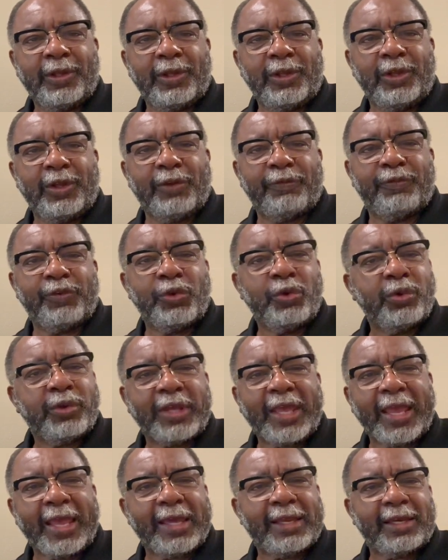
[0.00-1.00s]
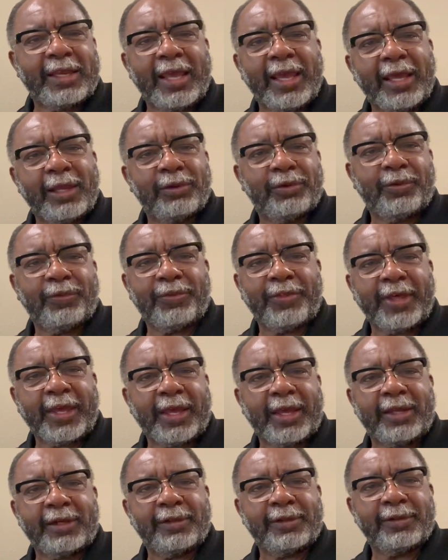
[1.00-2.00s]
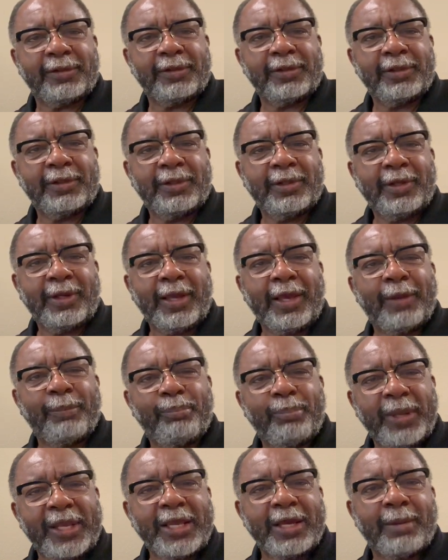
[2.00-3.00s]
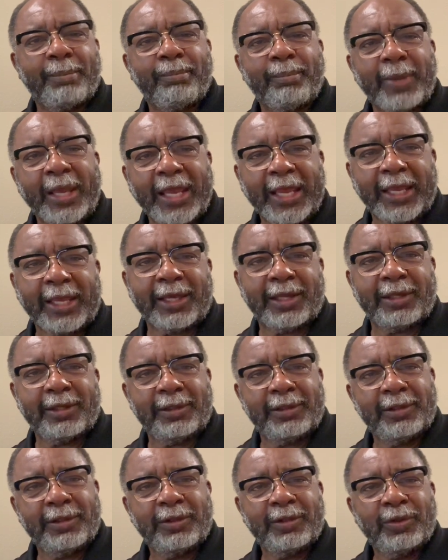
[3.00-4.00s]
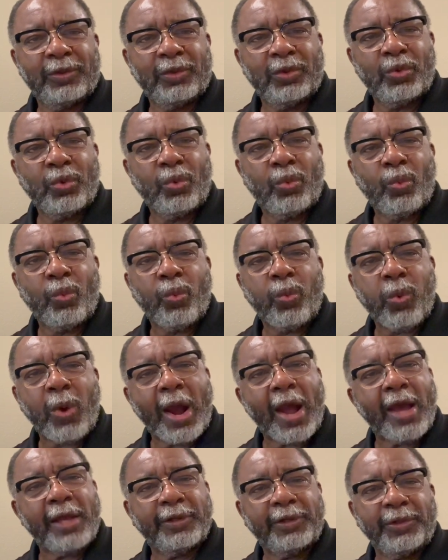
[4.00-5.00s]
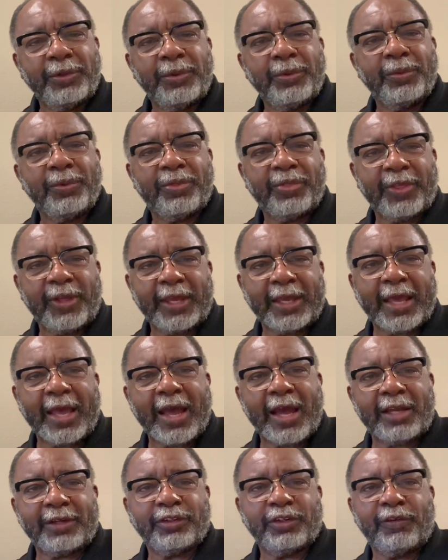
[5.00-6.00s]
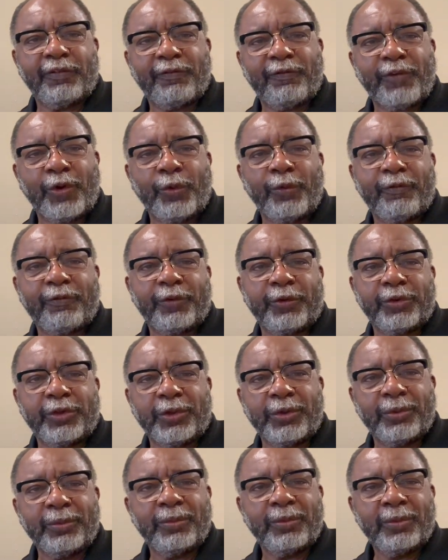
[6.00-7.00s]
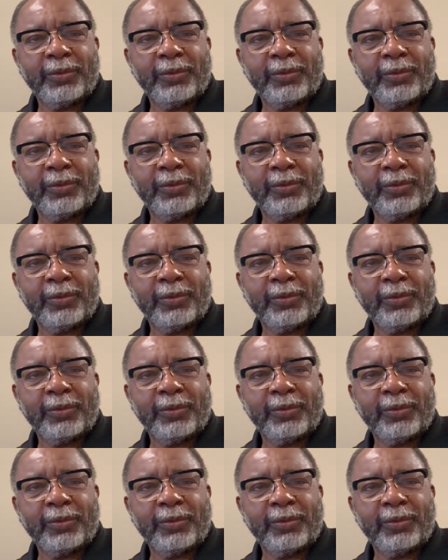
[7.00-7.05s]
If you can't handle that and be a man, why do you think I should vote for you?